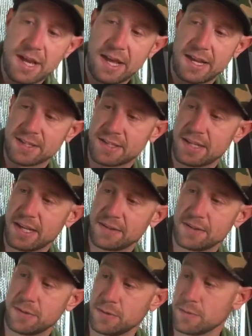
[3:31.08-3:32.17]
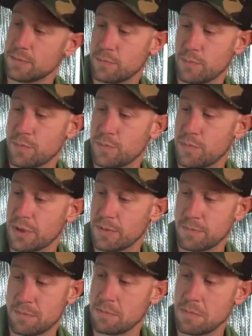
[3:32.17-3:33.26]
not hesitate to put,
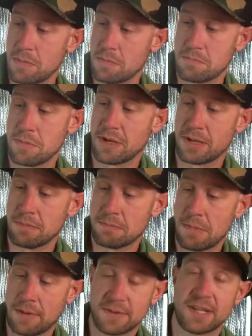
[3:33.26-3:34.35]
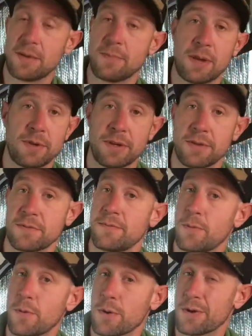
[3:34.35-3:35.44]
I'd say maybe another
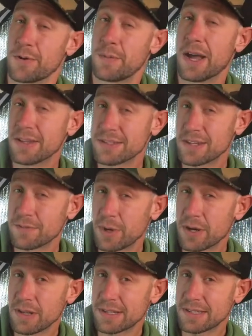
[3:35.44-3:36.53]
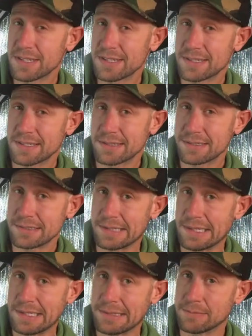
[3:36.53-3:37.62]
400 miles on a pair like this.
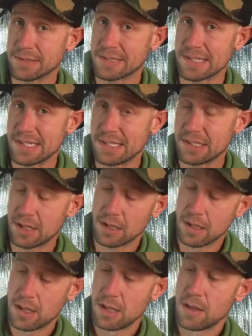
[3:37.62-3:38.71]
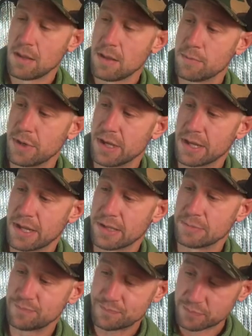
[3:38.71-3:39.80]
Again, we'll see.
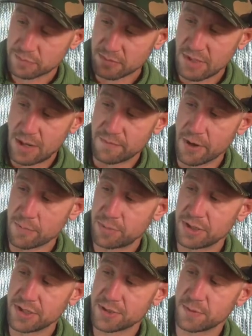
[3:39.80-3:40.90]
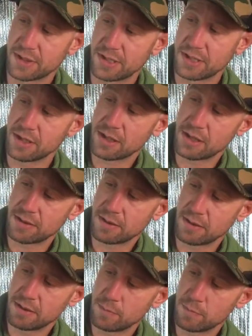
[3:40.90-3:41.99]
But I'm very pleased with the
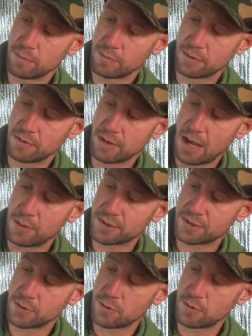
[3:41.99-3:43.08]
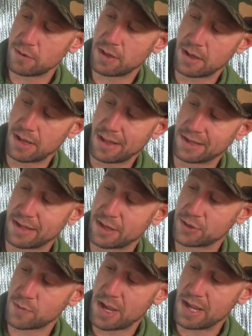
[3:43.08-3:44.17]
outsole. I like that
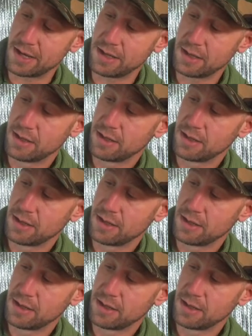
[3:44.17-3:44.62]
tread.